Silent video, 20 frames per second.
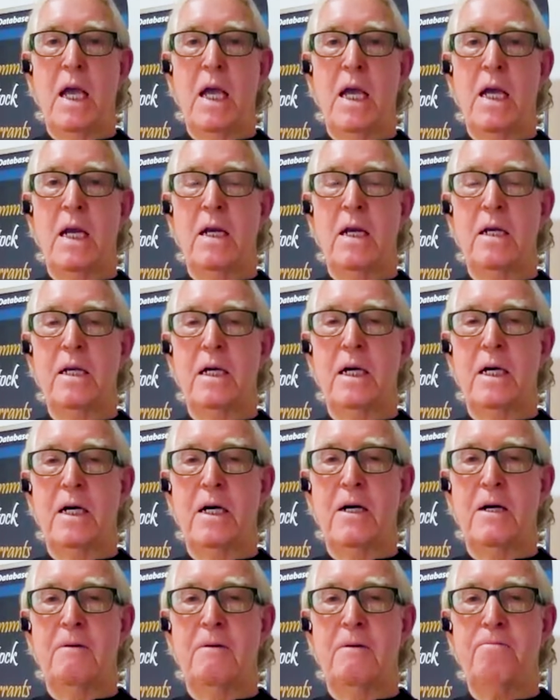And
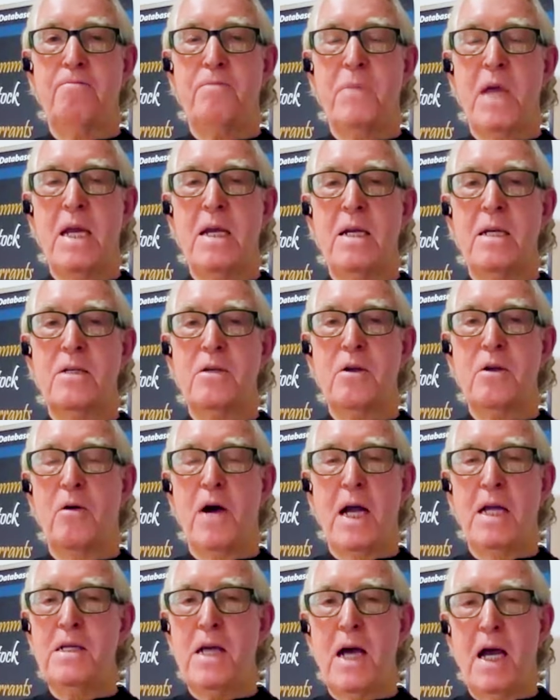
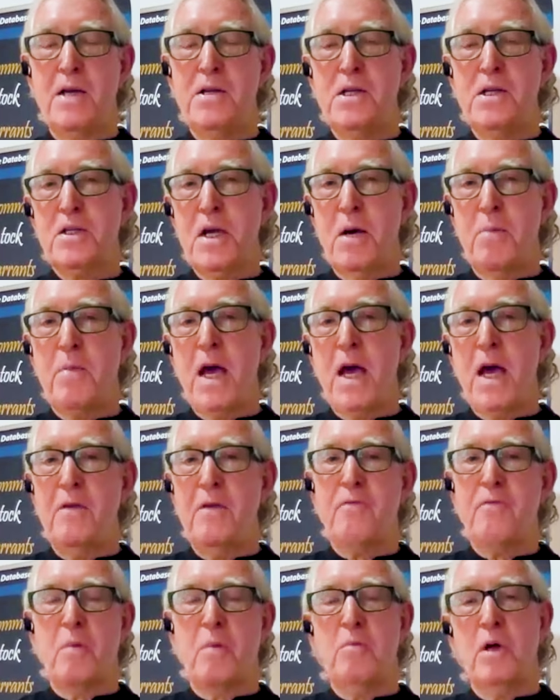so I just come at
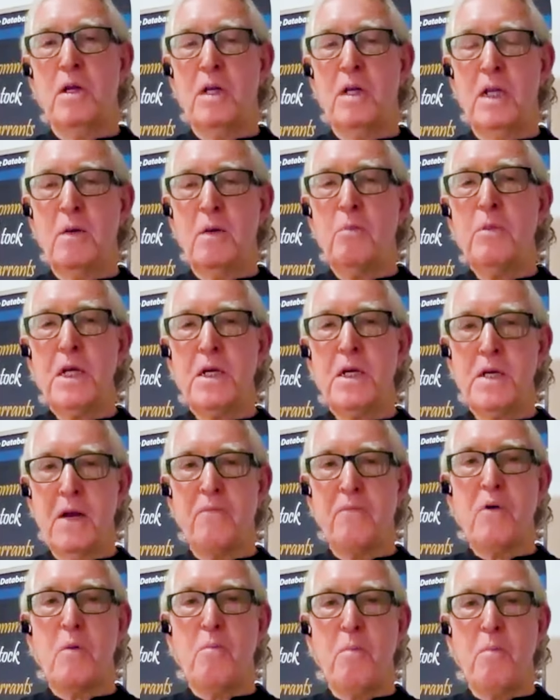it from a little bit
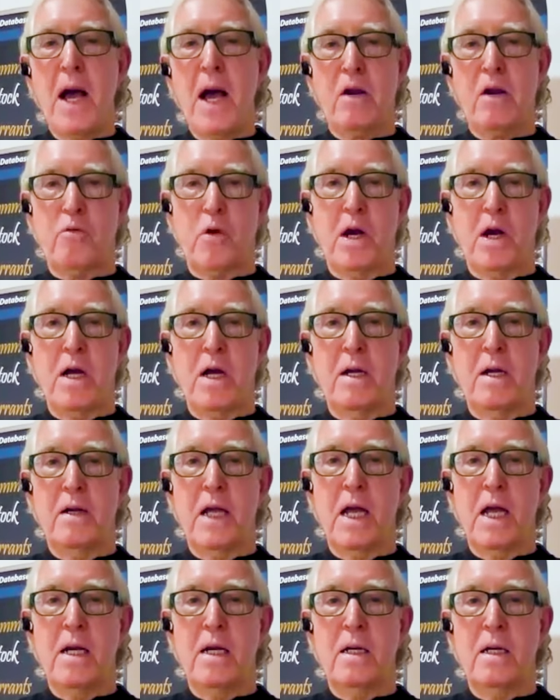different
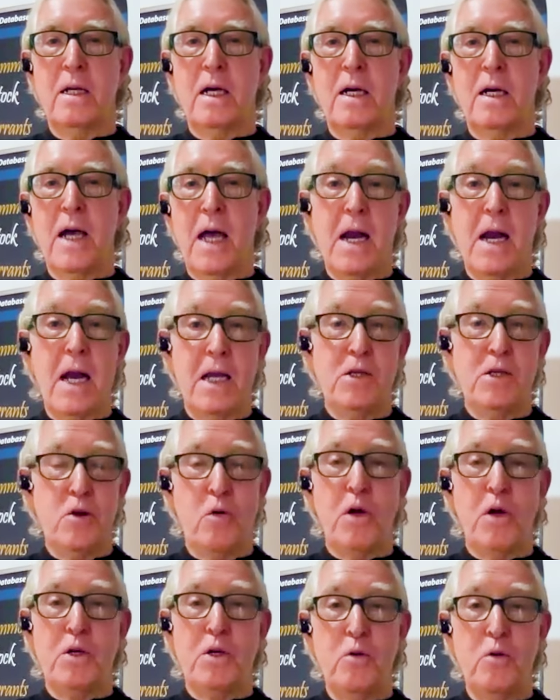background, and I
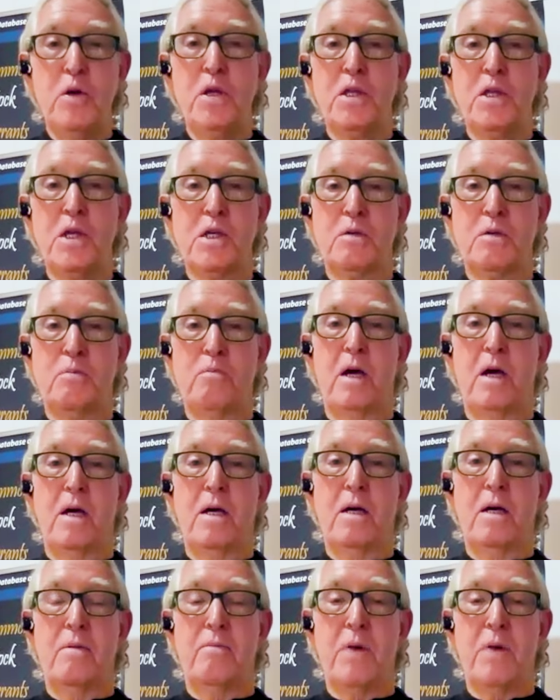enjoy doing this
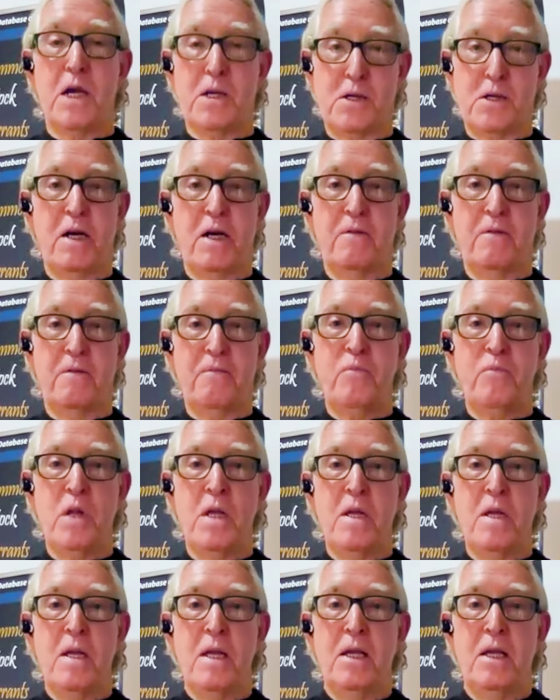myself.
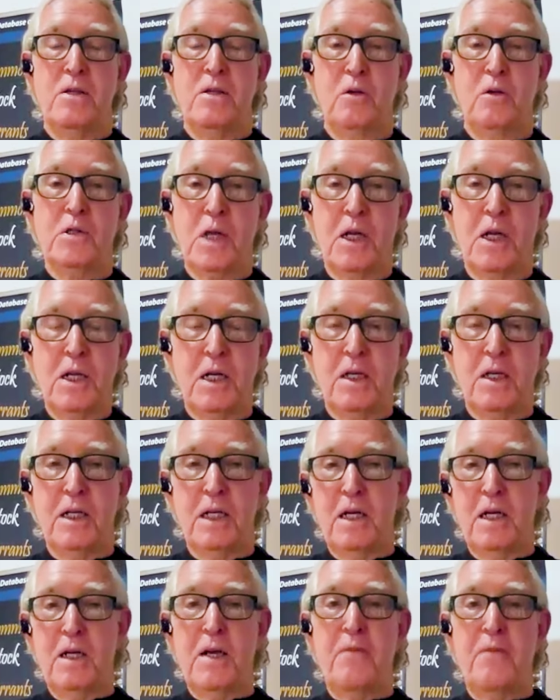So it's a
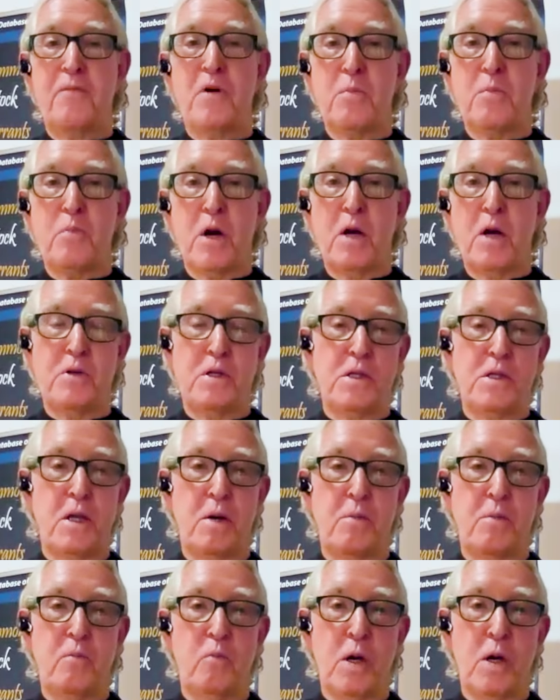little different approach
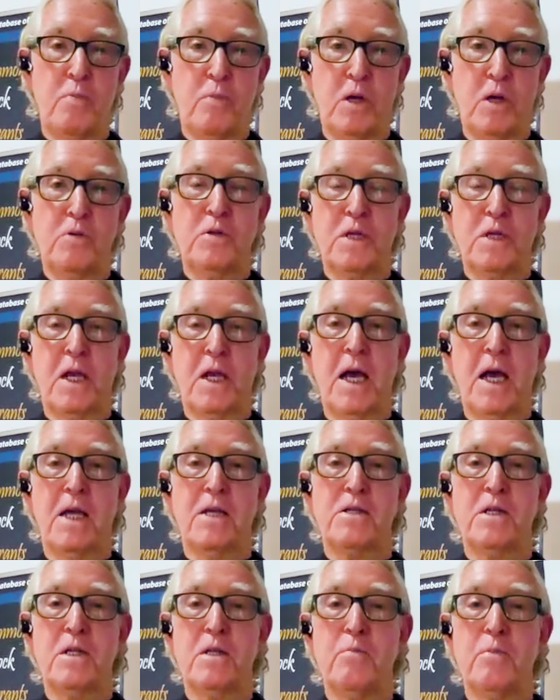than what most of the
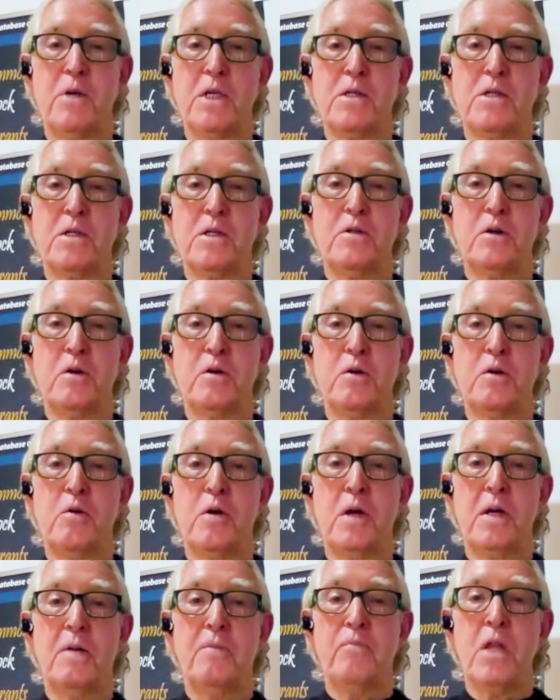guys in the business are
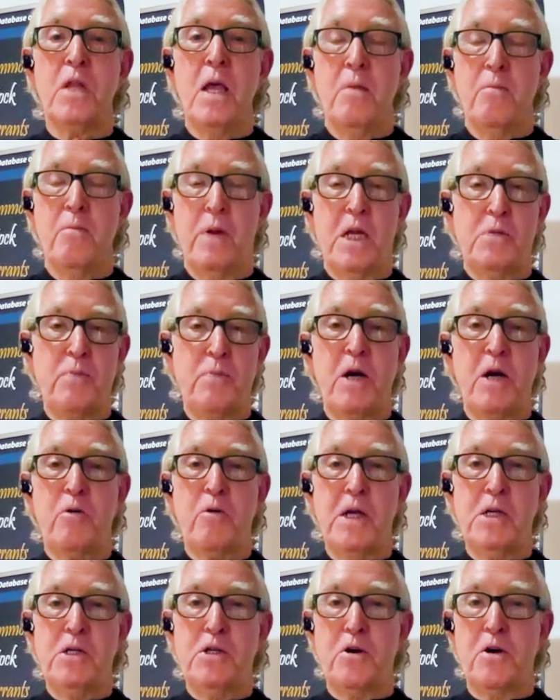doing. But it's been a
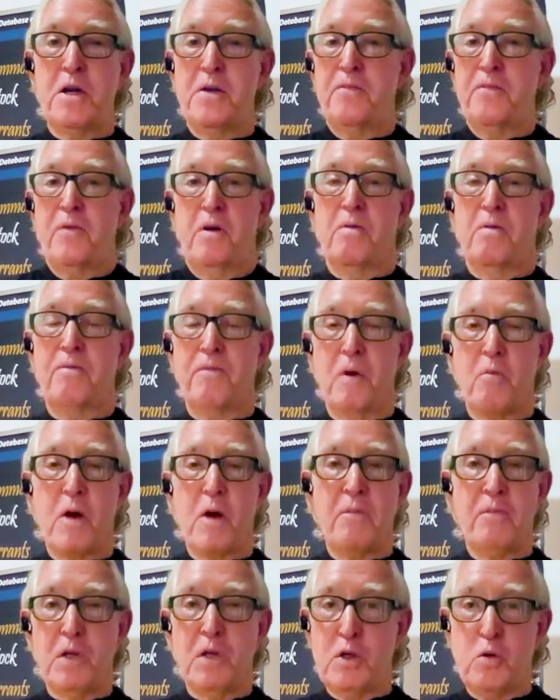great journey for
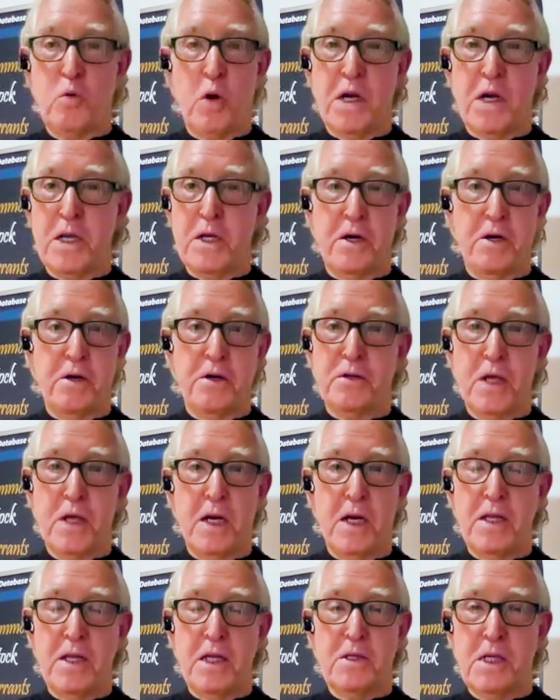roughly 20 years,
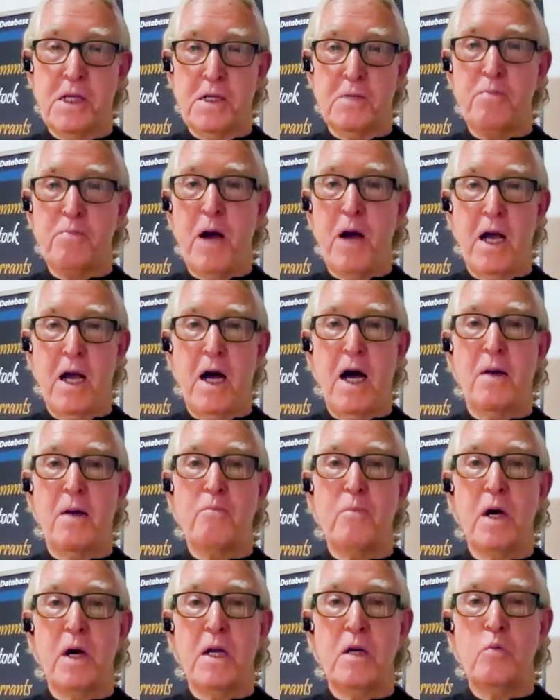and this is my
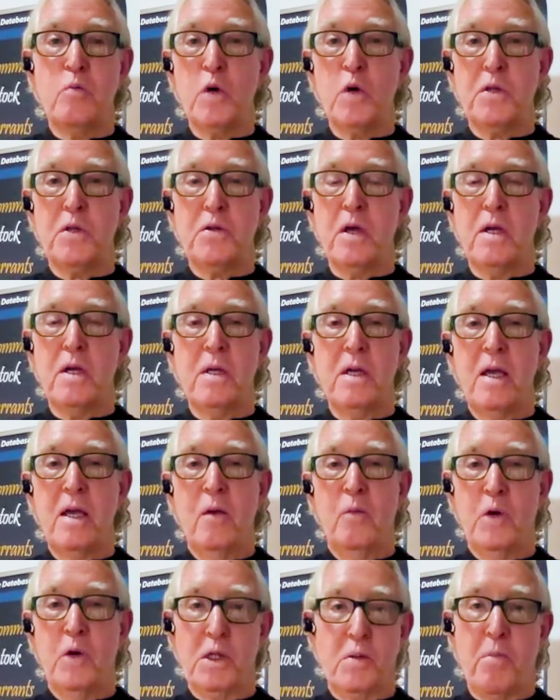hot button with
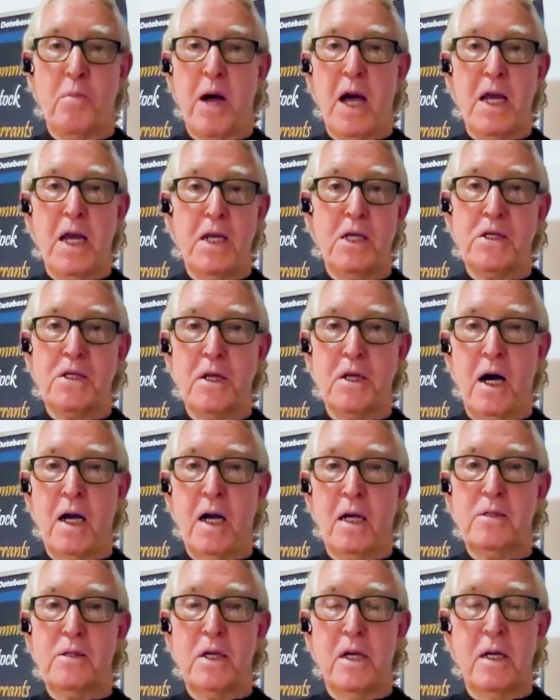the mining
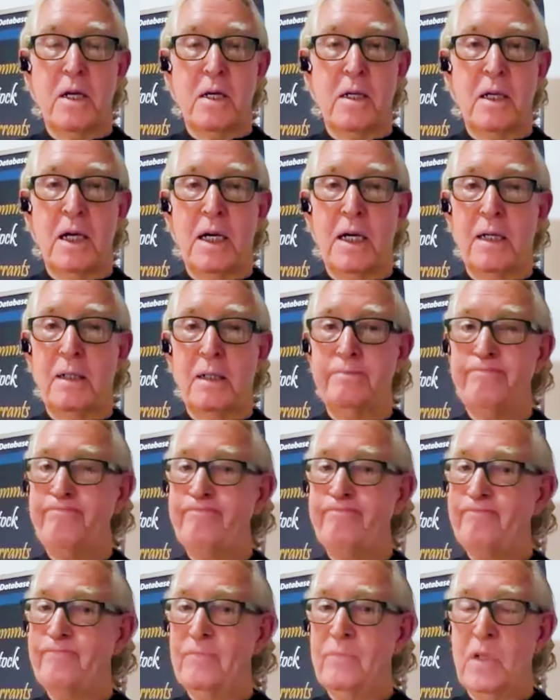stocks. And
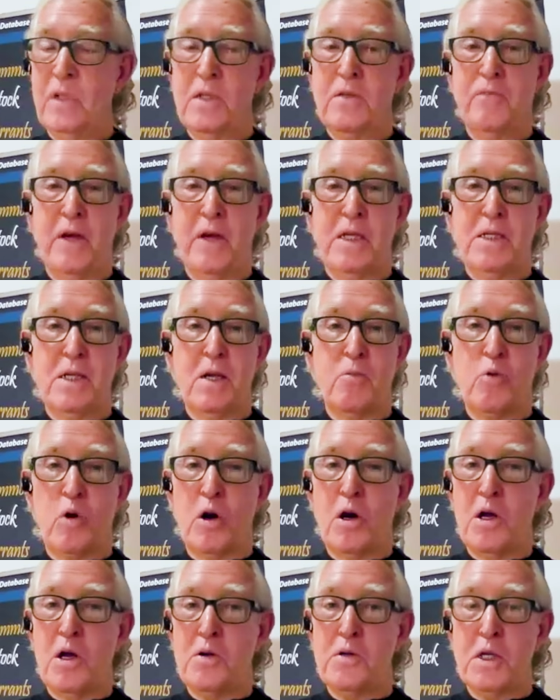let's face it,
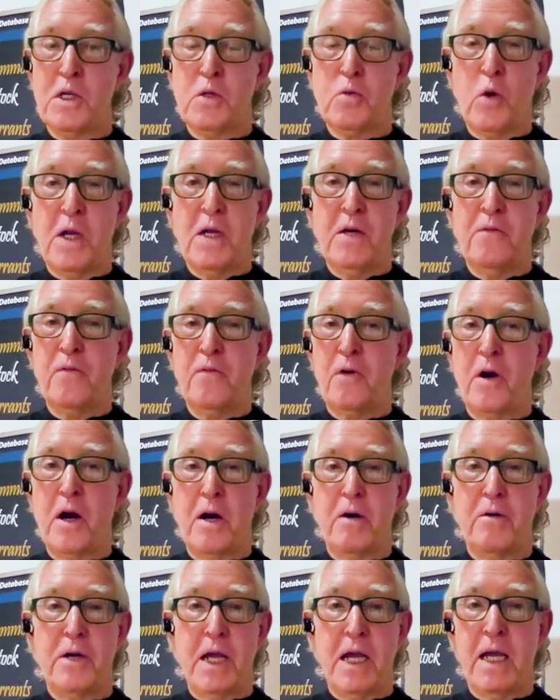we're all just waiting
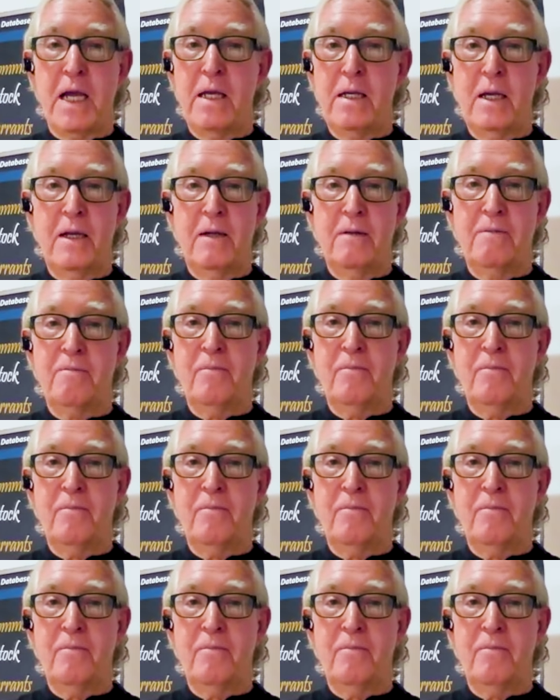for our day.